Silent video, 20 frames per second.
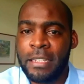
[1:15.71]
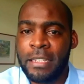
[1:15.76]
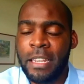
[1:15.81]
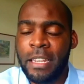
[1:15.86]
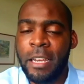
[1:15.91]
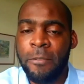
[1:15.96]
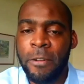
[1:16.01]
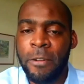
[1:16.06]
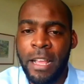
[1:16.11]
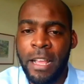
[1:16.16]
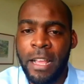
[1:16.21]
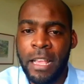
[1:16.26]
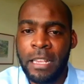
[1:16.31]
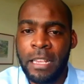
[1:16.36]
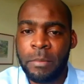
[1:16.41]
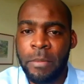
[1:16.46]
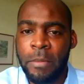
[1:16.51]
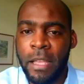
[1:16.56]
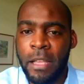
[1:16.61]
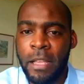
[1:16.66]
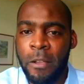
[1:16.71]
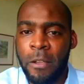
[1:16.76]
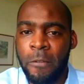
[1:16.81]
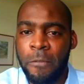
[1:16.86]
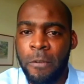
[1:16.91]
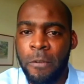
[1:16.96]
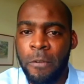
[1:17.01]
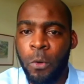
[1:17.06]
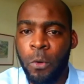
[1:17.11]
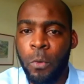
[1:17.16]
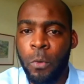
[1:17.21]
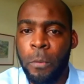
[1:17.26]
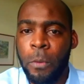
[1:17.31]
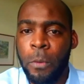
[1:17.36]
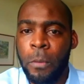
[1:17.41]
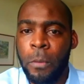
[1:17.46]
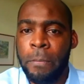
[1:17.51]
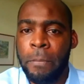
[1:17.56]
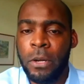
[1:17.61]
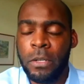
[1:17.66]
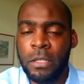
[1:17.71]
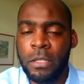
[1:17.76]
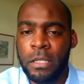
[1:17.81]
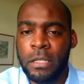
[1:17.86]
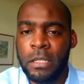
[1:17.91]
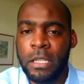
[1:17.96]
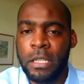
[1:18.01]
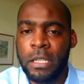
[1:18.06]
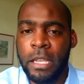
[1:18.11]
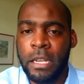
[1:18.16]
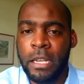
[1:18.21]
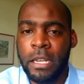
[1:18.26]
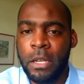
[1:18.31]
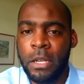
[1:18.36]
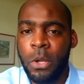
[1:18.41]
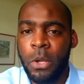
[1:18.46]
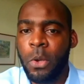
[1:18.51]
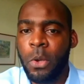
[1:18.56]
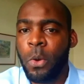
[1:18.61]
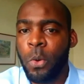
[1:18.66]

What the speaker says: a different aspect of how persons can